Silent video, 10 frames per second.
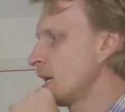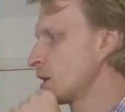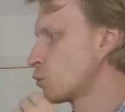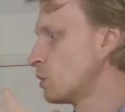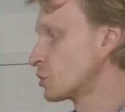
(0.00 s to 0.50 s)

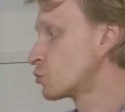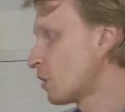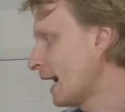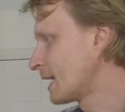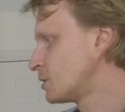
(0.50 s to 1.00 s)
it will
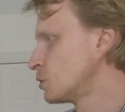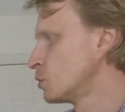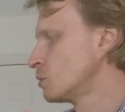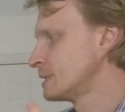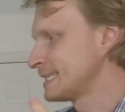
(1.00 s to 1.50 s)
try
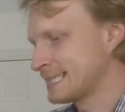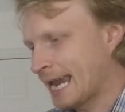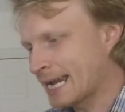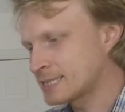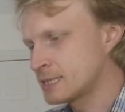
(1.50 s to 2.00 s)
to
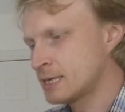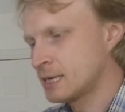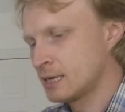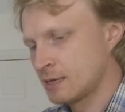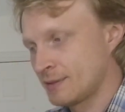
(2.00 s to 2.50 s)
detect
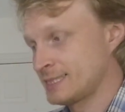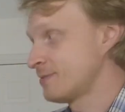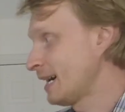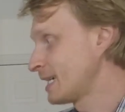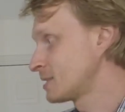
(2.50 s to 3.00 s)
the
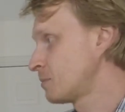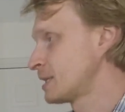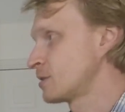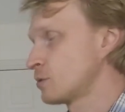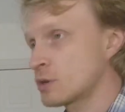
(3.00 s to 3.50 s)
device,
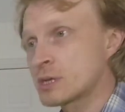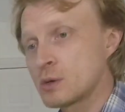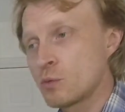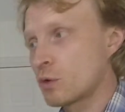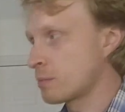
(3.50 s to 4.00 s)
but it's not going
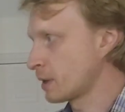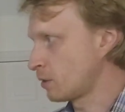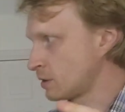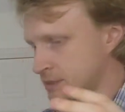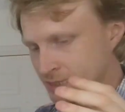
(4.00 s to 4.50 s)
to work
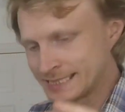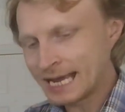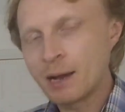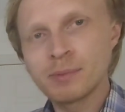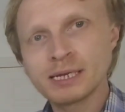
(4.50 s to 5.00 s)
because
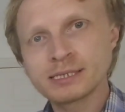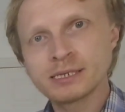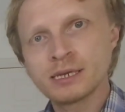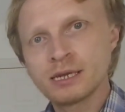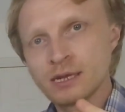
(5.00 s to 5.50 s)
tablet,
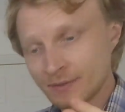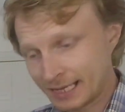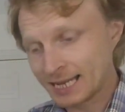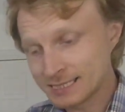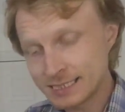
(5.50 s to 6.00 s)
the
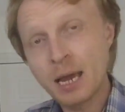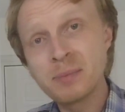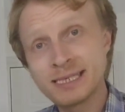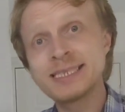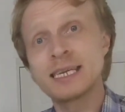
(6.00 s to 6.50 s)
Galaxy
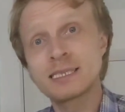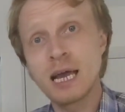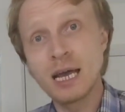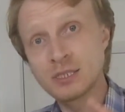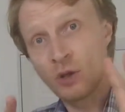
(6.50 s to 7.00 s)
Tab S6,
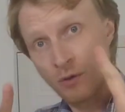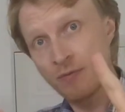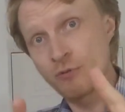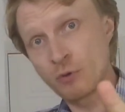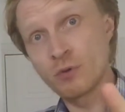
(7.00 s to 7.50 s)
as
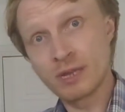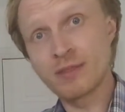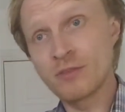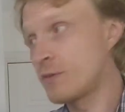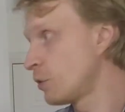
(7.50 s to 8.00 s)
of
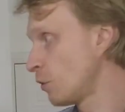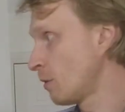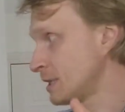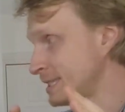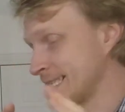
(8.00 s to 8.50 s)
recording this
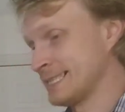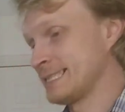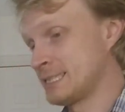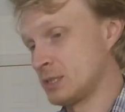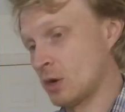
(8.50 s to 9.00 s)
video,
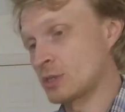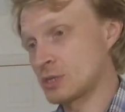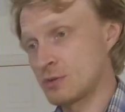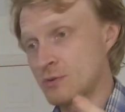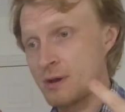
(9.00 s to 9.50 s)
does not